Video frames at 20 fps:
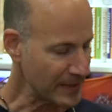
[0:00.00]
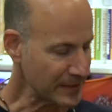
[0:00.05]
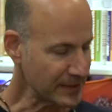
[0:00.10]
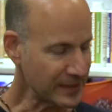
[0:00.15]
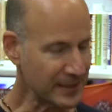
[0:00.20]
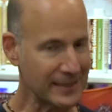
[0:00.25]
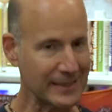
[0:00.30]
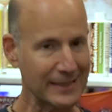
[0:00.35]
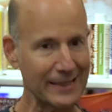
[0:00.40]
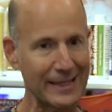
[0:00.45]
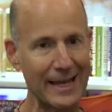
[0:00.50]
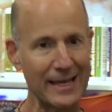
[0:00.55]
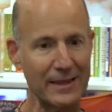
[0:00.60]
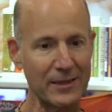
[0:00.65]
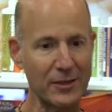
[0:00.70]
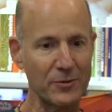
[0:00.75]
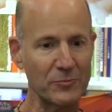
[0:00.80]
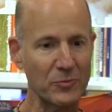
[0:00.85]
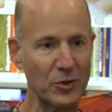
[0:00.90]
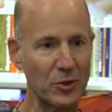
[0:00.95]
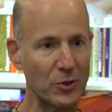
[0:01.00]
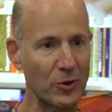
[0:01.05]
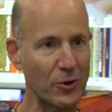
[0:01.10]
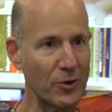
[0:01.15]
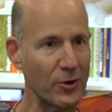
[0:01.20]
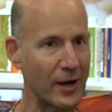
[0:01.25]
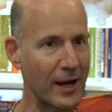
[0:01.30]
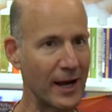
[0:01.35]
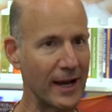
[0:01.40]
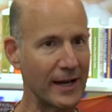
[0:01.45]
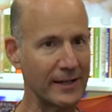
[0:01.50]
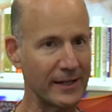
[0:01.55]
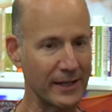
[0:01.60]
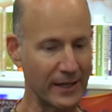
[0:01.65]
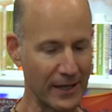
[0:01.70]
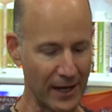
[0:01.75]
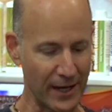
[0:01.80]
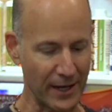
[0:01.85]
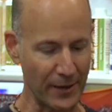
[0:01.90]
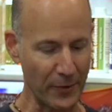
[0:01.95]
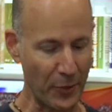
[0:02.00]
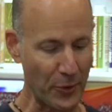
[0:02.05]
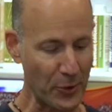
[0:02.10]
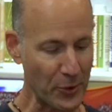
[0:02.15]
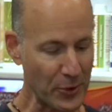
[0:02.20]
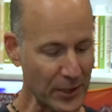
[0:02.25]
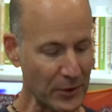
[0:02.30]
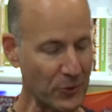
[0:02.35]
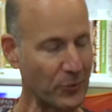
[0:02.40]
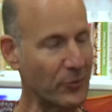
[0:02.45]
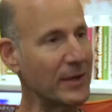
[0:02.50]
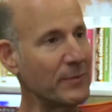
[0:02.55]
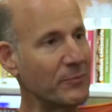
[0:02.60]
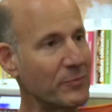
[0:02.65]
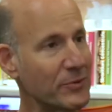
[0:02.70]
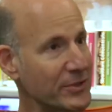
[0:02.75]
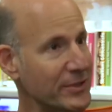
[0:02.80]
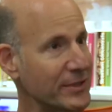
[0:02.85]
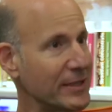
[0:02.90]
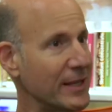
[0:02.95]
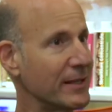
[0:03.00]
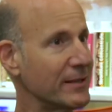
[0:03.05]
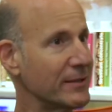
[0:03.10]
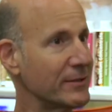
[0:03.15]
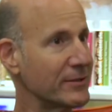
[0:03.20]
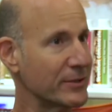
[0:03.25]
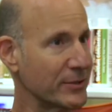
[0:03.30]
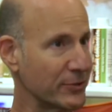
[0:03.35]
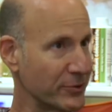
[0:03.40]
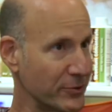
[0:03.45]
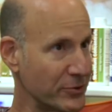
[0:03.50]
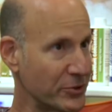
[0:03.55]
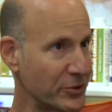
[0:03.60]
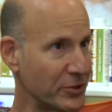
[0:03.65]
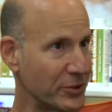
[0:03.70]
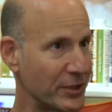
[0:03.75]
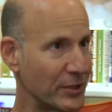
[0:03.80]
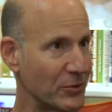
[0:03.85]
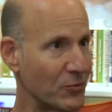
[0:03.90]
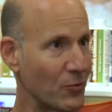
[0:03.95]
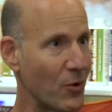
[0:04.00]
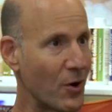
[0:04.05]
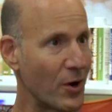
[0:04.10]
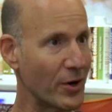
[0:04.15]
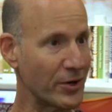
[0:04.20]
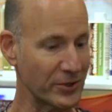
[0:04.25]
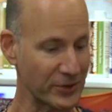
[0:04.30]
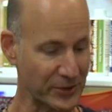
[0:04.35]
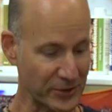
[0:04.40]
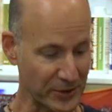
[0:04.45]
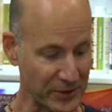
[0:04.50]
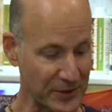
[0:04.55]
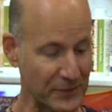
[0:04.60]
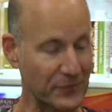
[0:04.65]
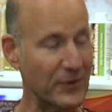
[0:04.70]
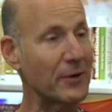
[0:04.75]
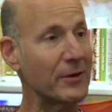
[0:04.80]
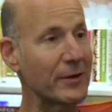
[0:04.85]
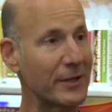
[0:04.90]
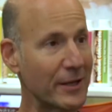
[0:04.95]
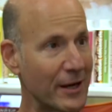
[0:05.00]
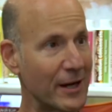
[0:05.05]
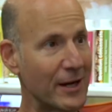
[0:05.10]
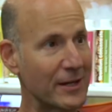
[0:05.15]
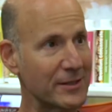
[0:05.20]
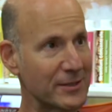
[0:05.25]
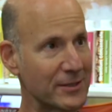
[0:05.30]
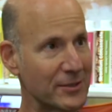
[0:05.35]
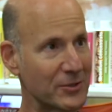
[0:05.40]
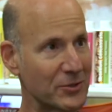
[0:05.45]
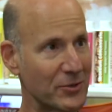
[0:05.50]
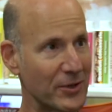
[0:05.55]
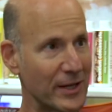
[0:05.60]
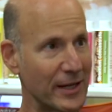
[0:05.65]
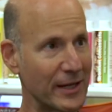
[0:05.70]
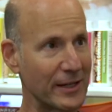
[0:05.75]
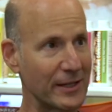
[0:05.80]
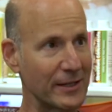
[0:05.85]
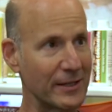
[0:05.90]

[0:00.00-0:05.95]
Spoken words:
This is lanthanum chloride, 33% solution in water, so it's very concentrated.